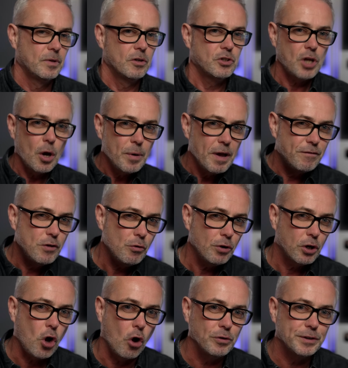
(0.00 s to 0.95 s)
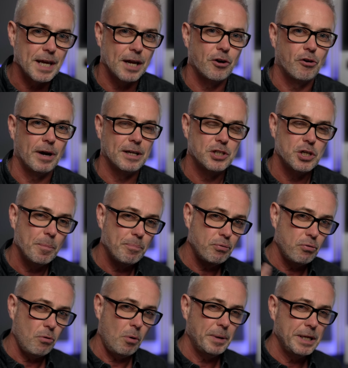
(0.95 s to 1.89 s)
So if you're a content creator, you're
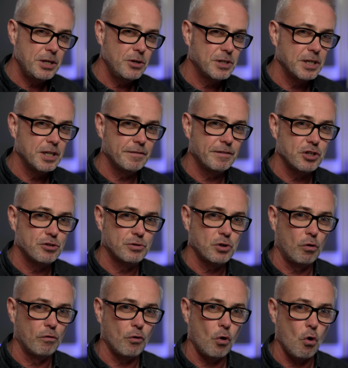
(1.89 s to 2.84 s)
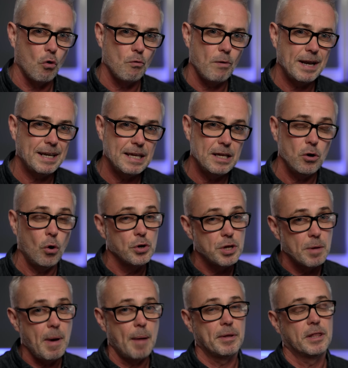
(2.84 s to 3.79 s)
probably using DaVinci Resolve already, or
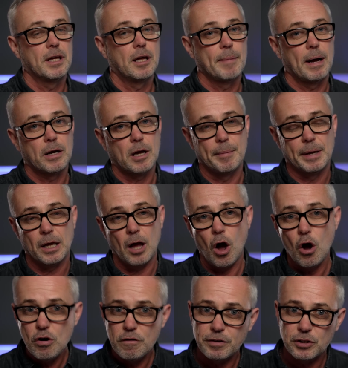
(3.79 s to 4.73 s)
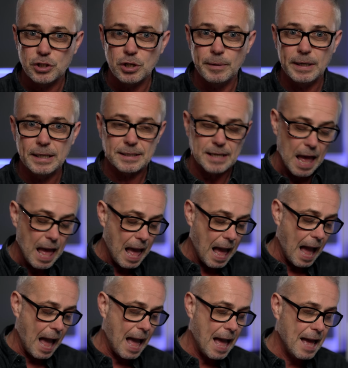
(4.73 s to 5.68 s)
you might be thinking about coming over to it,
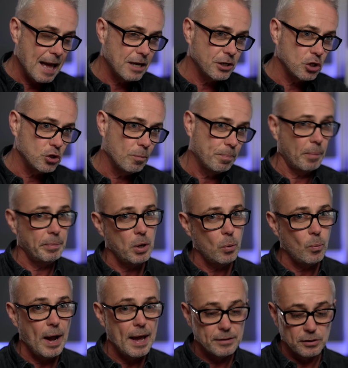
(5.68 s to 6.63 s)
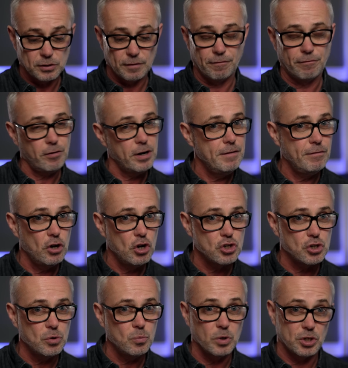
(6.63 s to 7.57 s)
and you're probably aware there's a free
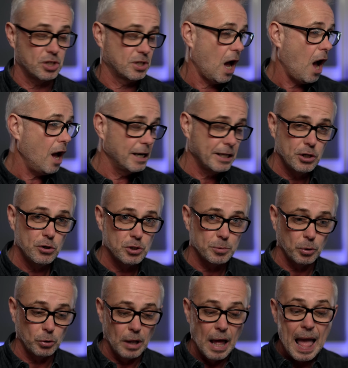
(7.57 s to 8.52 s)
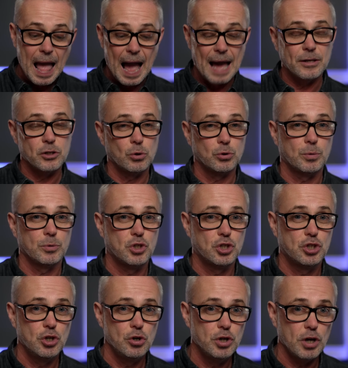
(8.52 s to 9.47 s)
version, which is highly usable, and there's also a
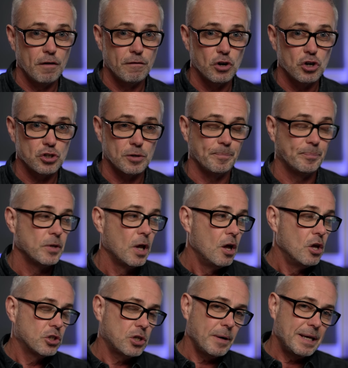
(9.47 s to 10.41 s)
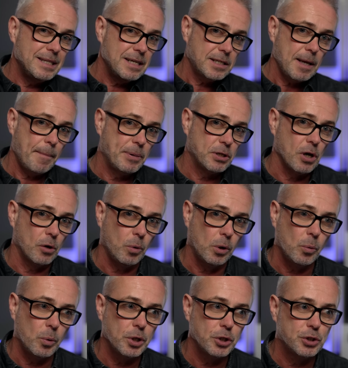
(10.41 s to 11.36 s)
studio version. So in this episode, what
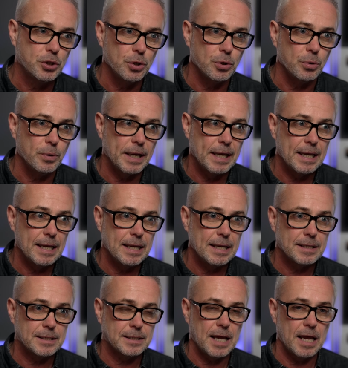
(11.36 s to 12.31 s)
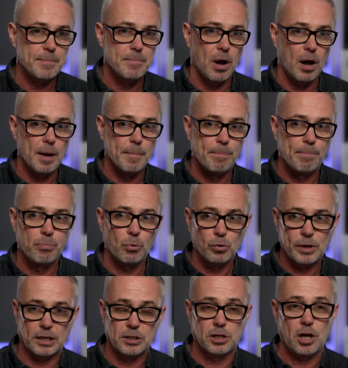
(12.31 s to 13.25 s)
I want to do is take my
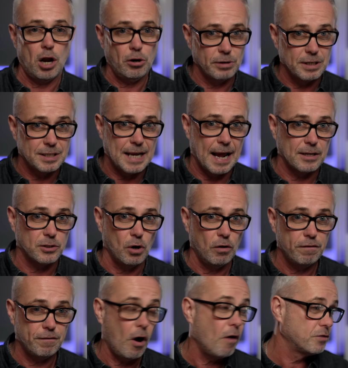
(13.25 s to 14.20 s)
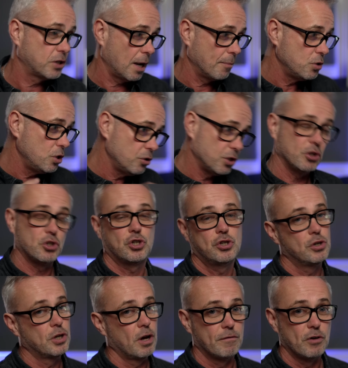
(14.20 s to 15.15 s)
broadcast colorist hat off. Obviously, I'm using
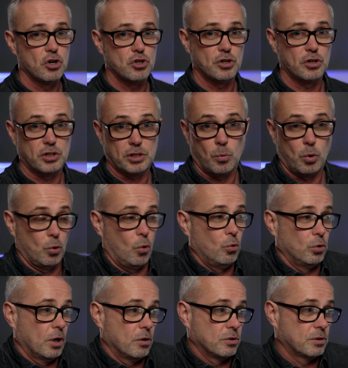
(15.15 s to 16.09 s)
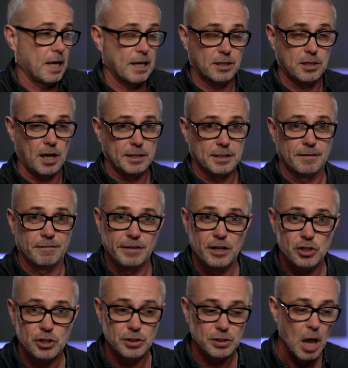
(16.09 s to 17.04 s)
studio version because I want all those exciting
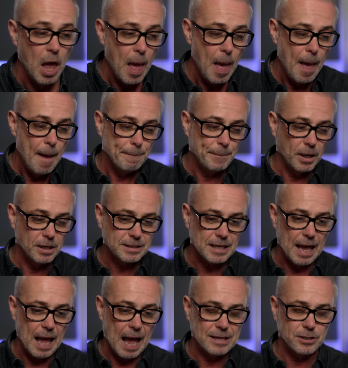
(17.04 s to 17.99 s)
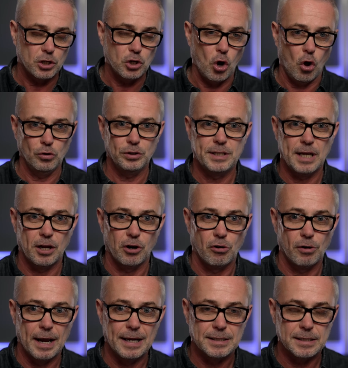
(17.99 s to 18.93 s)
features, but as a content
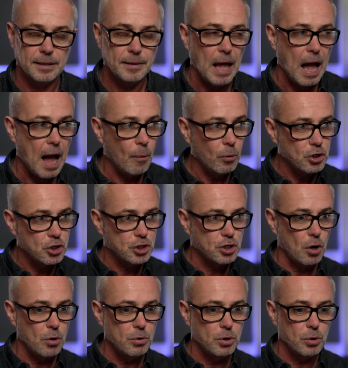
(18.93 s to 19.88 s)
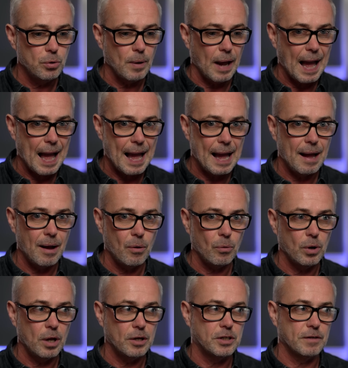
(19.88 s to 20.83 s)
creator, I want to show you
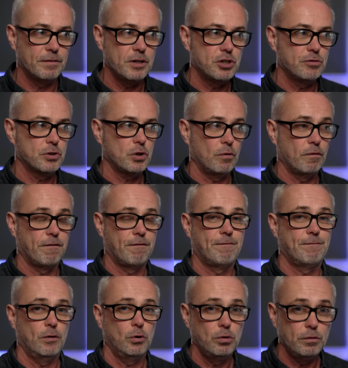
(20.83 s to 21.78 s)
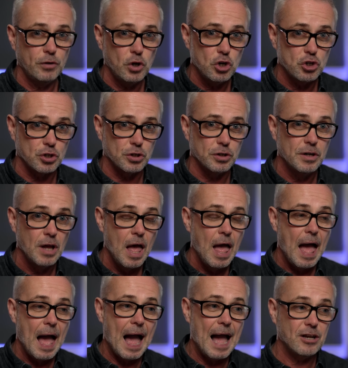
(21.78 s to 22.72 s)
how DaVinci Resolve full version
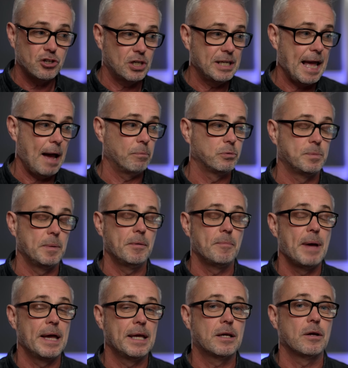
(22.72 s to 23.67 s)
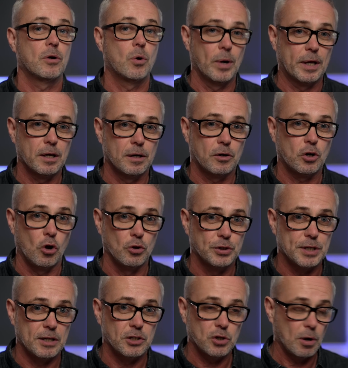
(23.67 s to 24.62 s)
actually helps me make quicker
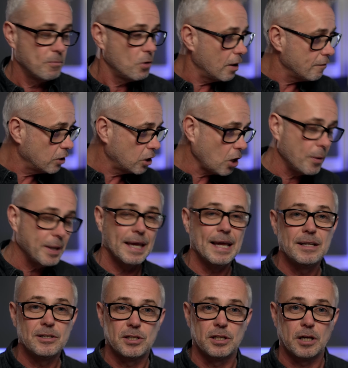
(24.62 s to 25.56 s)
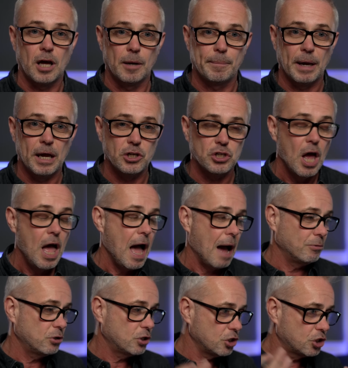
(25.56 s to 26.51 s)
content. So I'm not even going into the color page.
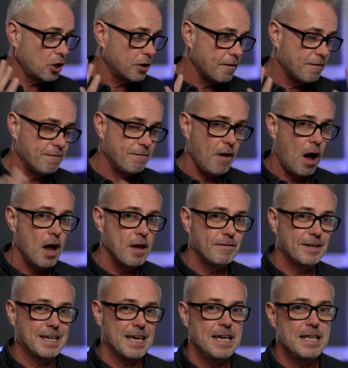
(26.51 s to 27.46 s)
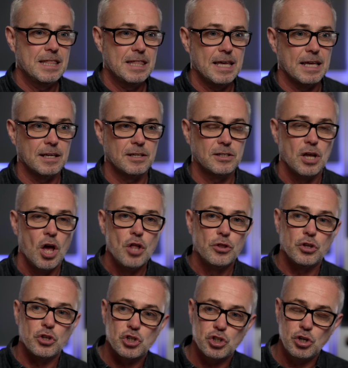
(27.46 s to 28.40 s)
I'm just going to show you five key things
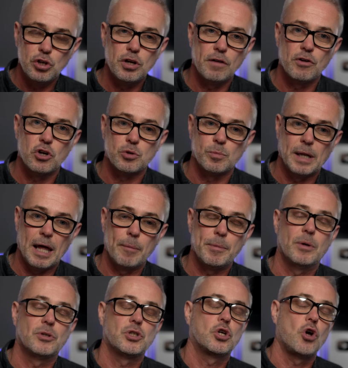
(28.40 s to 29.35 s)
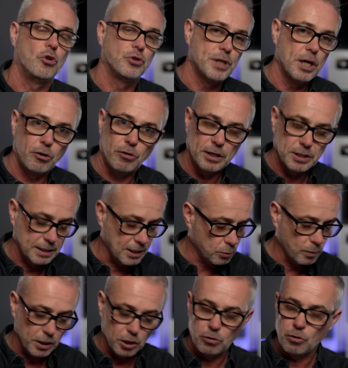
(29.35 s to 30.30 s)
that the studio version will help you as a content creator.
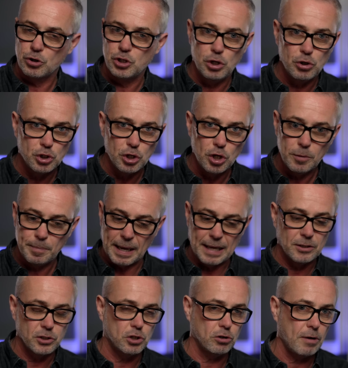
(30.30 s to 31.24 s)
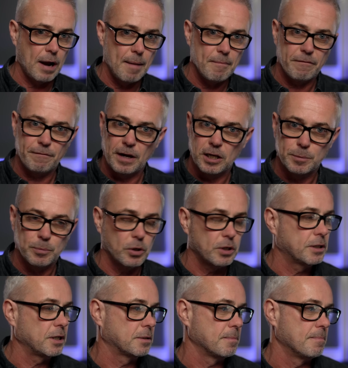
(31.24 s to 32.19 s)
That's whether you're on YouTube, Instagram,
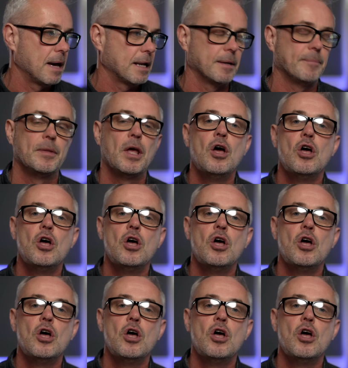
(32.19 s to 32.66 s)
Facebook, doesn't matter.